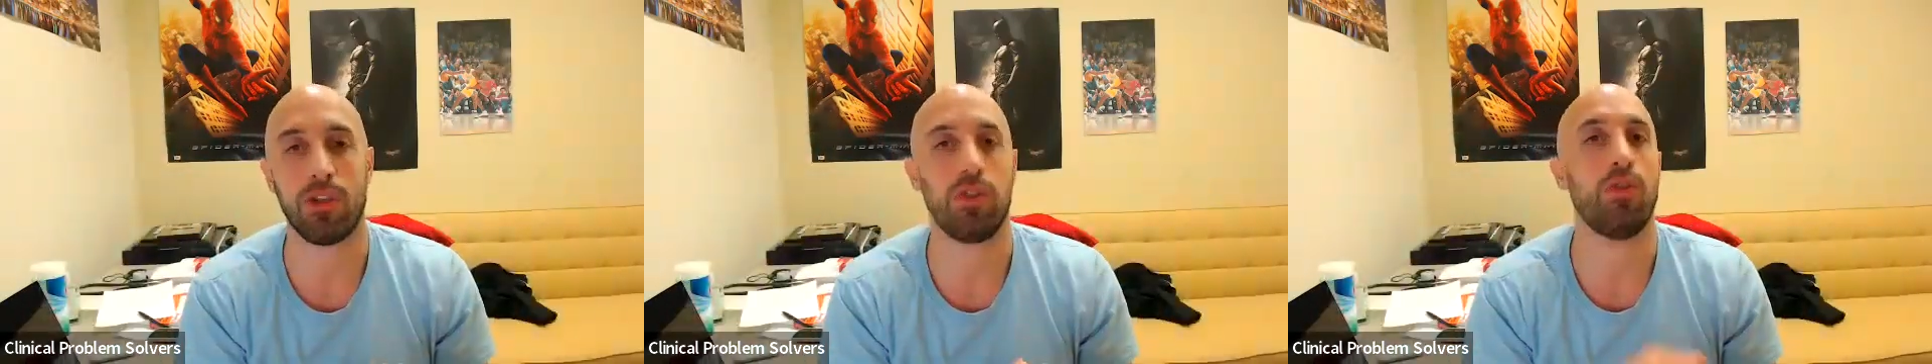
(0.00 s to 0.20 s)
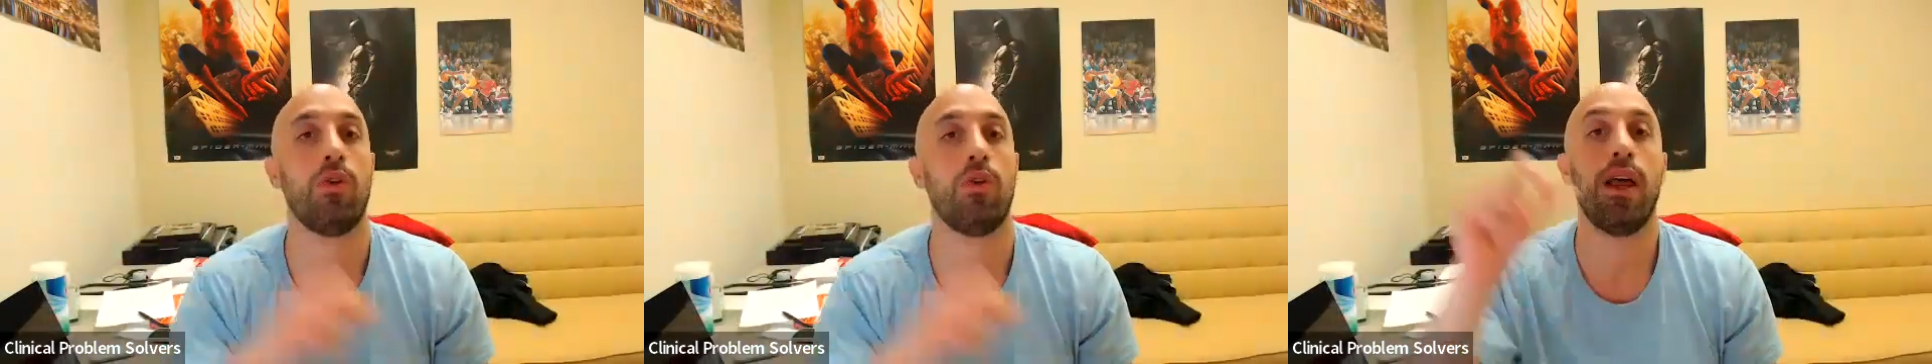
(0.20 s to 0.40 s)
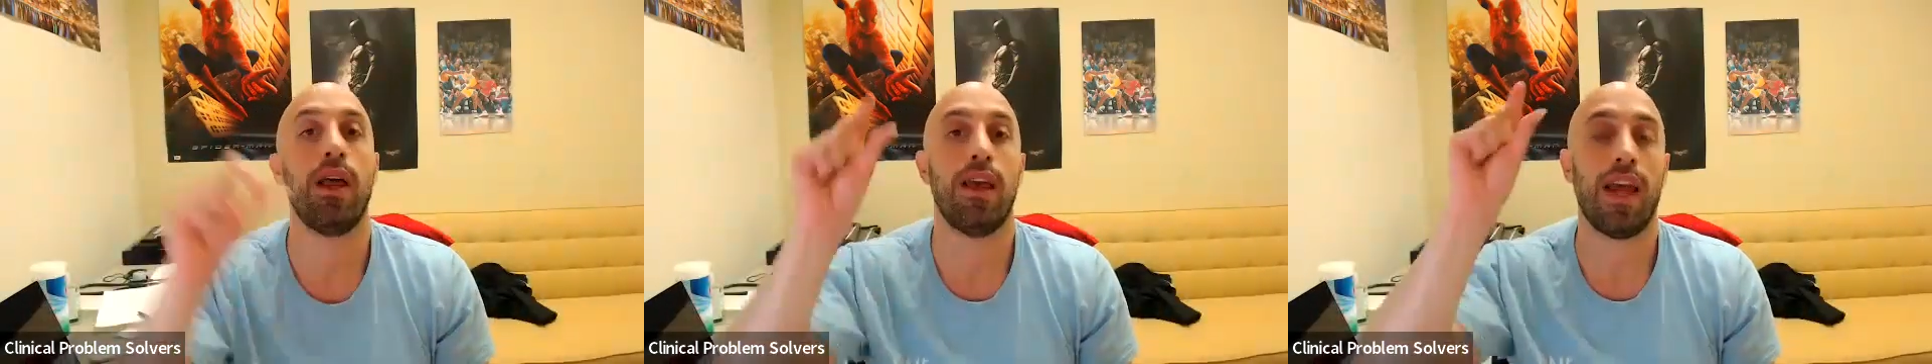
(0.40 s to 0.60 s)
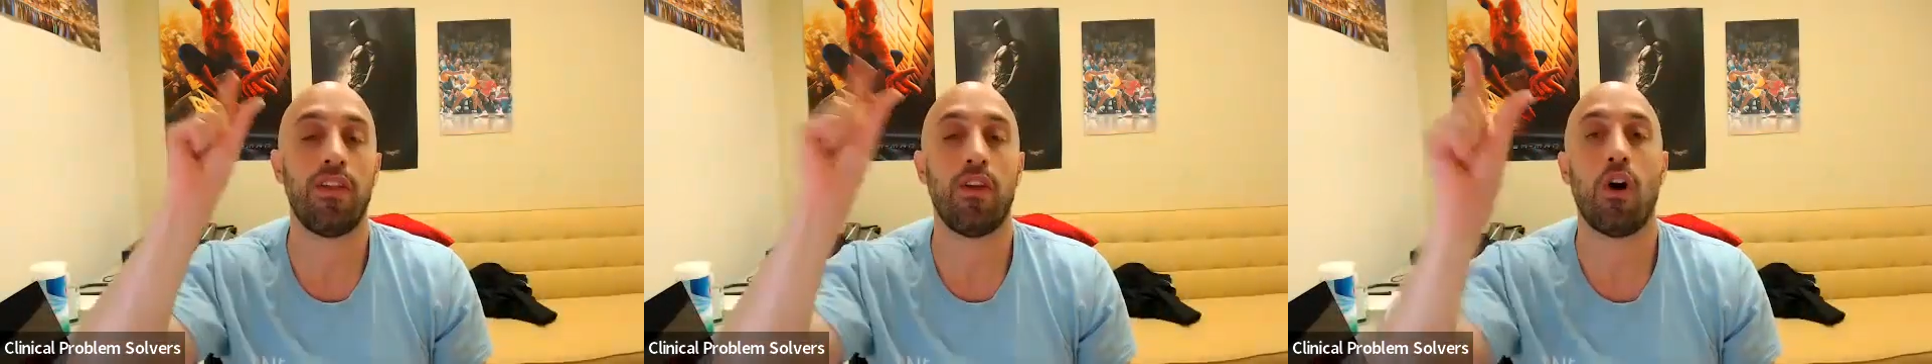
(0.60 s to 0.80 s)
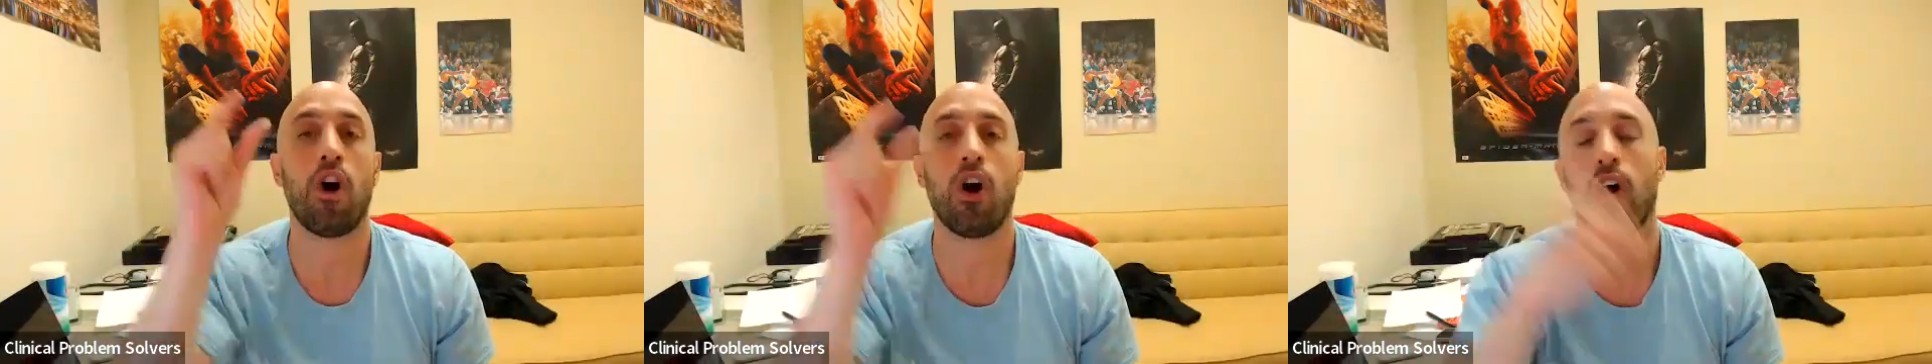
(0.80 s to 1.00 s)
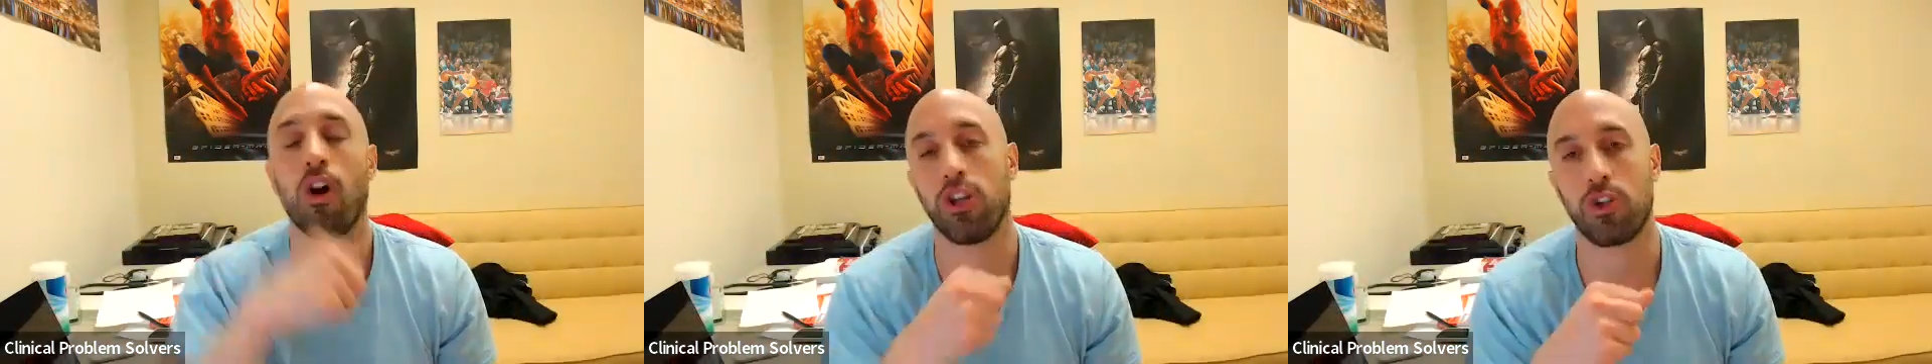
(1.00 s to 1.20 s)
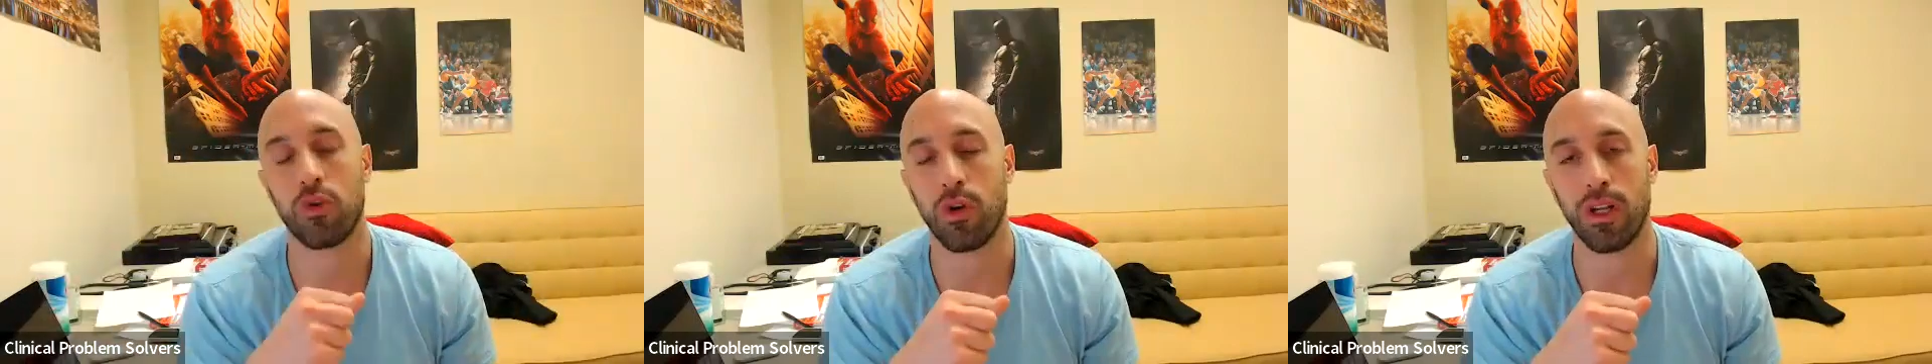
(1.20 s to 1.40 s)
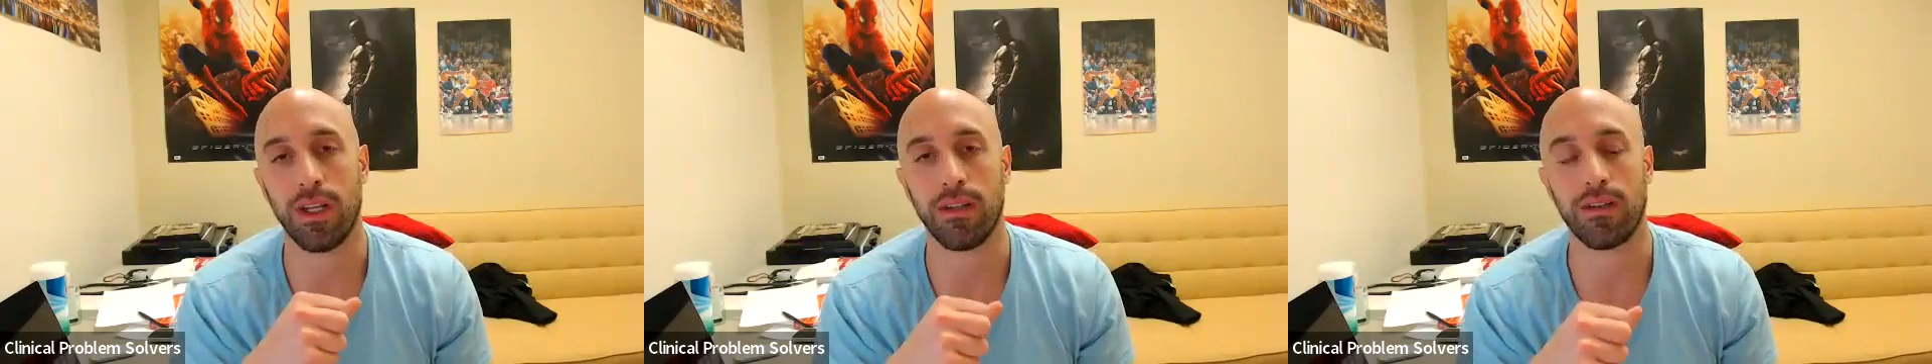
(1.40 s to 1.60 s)
2, and the RR
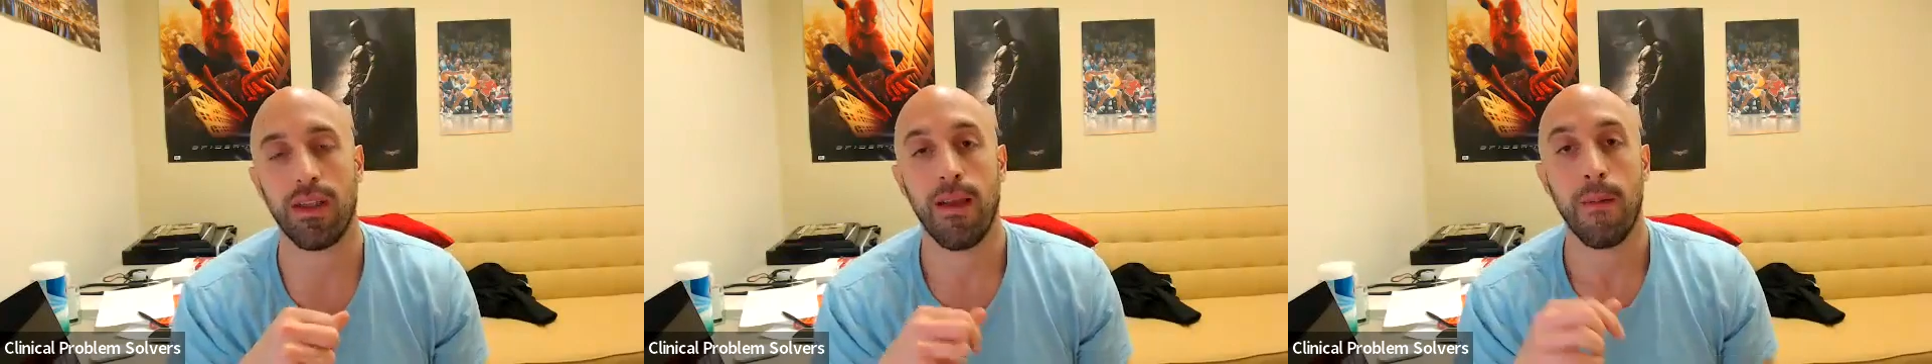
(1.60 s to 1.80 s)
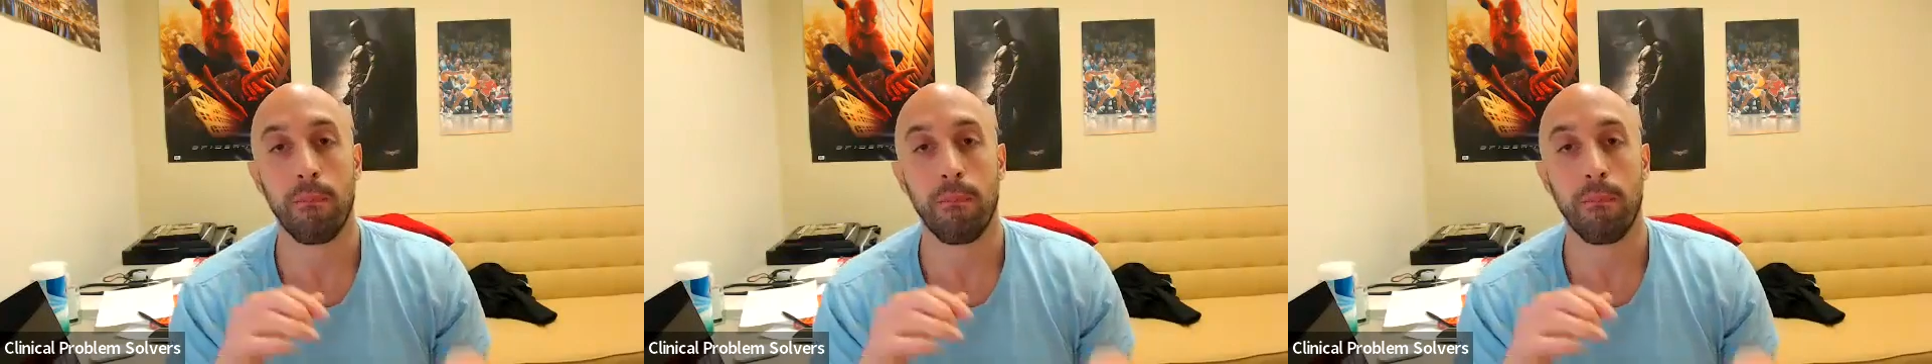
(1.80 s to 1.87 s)
shortens.